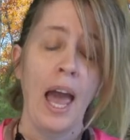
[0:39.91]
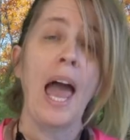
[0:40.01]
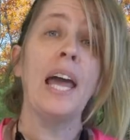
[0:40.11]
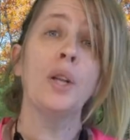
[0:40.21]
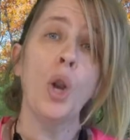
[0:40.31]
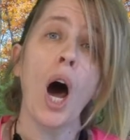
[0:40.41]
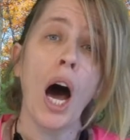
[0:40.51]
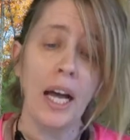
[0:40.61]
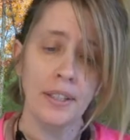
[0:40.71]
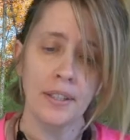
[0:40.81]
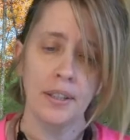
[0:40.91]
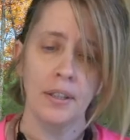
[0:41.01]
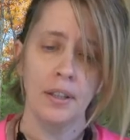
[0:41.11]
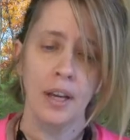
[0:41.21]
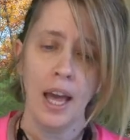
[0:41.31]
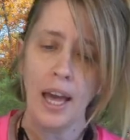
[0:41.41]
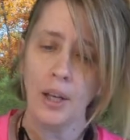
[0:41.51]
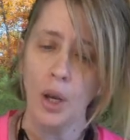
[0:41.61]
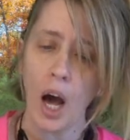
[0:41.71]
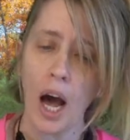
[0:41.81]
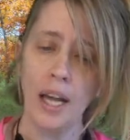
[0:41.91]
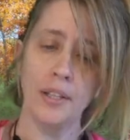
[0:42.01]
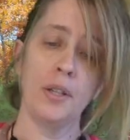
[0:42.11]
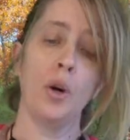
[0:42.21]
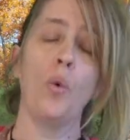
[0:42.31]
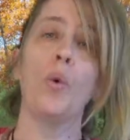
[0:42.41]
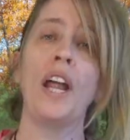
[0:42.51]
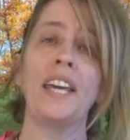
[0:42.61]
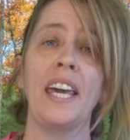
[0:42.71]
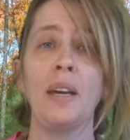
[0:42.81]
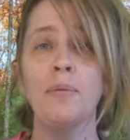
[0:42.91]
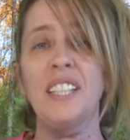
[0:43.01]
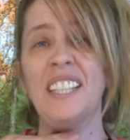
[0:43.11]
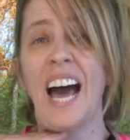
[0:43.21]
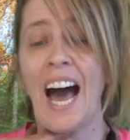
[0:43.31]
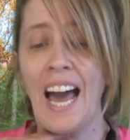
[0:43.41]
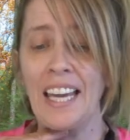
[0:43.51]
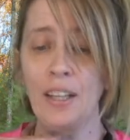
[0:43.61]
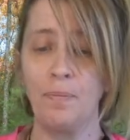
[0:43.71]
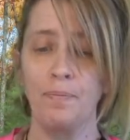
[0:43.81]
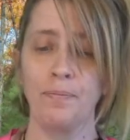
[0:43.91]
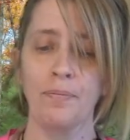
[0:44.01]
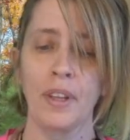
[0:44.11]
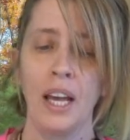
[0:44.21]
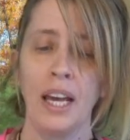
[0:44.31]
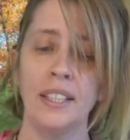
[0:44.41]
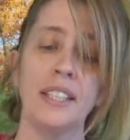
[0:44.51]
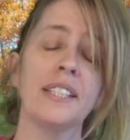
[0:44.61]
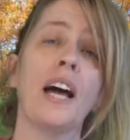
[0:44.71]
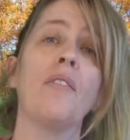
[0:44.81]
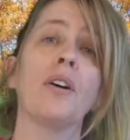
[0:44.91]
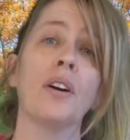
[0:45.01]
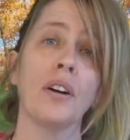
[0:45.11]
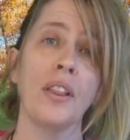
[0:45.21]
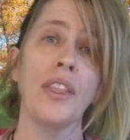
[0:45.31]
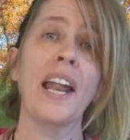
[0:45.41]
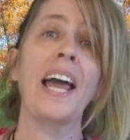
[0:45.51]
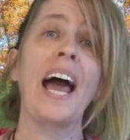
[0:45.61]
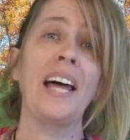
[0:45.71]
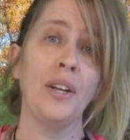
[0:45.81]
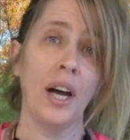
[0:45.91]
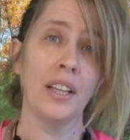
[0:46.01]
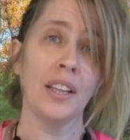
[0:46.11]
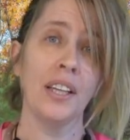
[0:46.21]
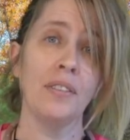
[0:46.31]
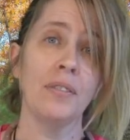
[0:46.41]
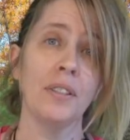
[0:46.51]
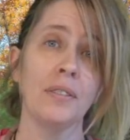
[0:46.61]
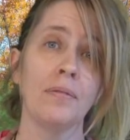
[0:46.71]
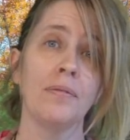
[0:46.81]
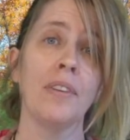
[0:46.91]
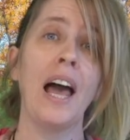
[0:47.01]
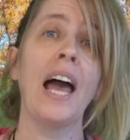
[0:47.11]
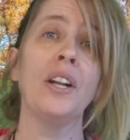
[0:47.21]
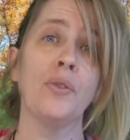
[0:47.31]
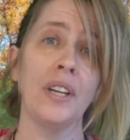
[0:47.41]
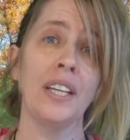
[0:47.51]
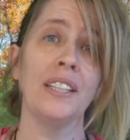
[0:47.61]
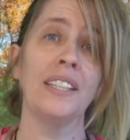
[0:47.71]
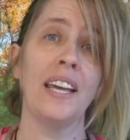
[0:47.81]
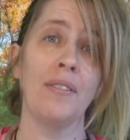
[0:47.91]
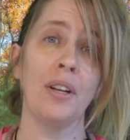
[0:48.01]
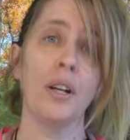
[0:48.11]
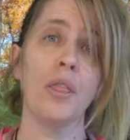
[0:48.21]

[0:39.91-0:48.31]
and not, and not when I came to die, discover that I had not lived. Henry David